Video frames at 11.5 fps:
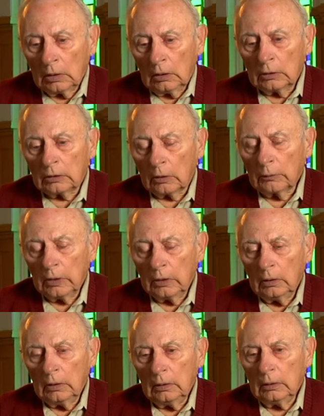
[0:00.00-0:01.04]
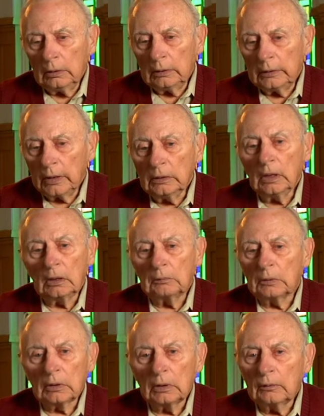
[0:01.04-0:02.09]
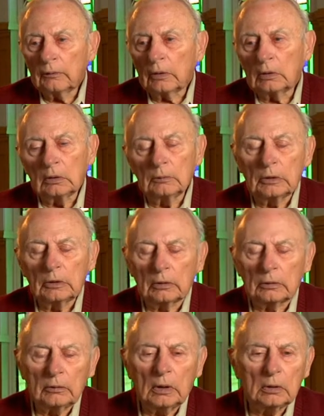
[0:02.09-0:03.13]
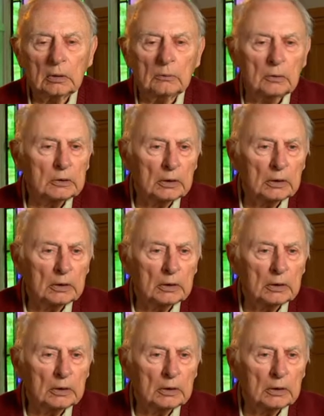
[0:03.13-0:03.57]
So we did not believe that homosexuality was